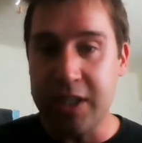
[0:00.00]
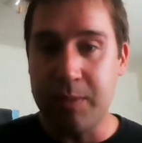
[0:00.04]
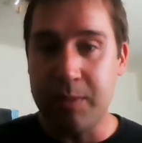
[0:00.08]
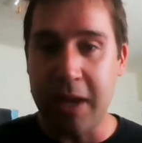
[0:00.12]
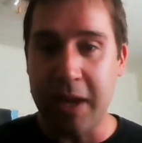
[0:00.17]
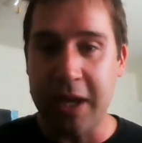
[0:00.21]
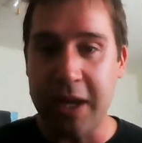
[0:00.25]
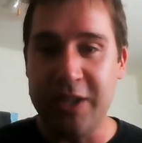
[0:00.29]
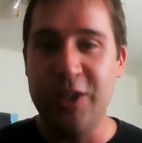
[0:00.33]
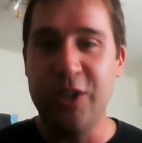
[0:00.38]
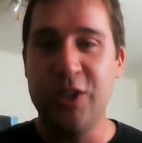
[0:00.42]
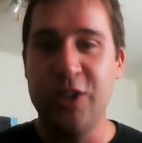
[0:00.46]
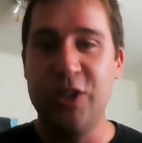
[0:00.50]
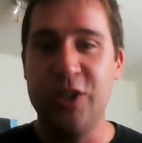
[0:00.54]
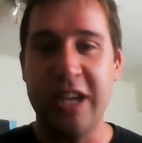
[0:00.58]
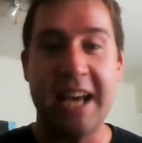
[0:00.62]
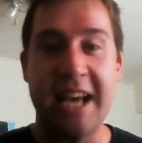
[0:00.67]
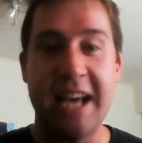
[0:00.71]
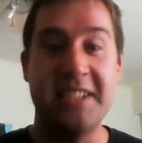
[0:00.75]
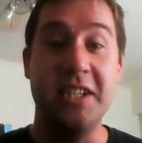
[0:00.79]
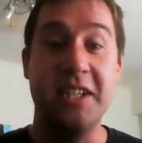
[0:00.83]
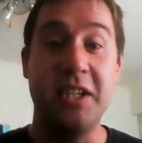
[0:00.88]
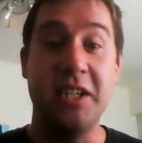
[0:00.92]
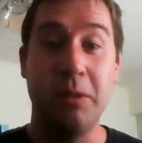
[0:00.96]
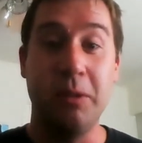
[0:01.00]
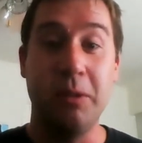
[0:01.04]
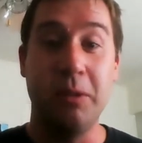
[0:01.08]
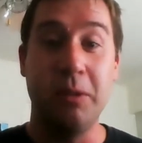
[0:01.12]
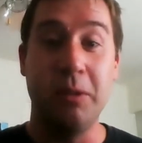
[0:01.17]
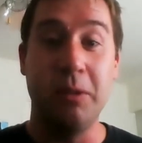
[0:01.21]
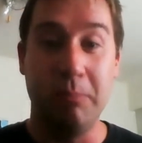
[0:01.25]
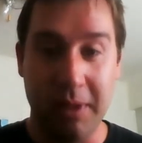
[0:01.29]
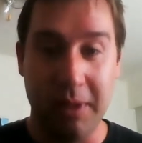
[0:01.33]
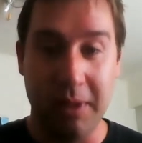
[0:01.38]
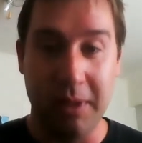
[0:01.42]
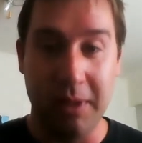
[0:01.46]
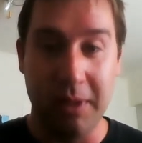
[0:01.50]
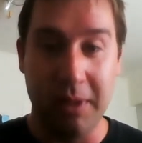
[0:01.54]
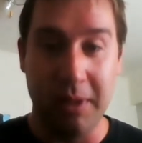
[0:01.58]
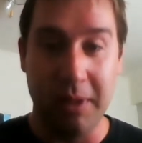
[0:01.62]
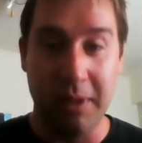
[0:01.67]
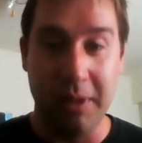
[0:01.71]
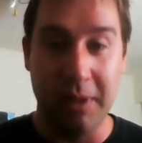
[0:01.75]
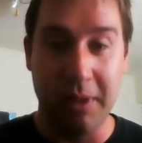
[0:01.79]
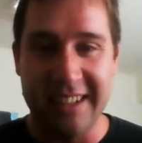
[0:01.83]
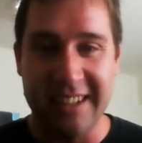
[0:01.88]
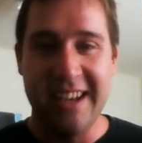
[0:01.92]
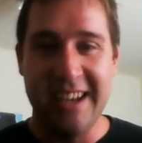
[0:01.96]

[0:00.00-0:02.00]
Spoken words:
space usually has to complain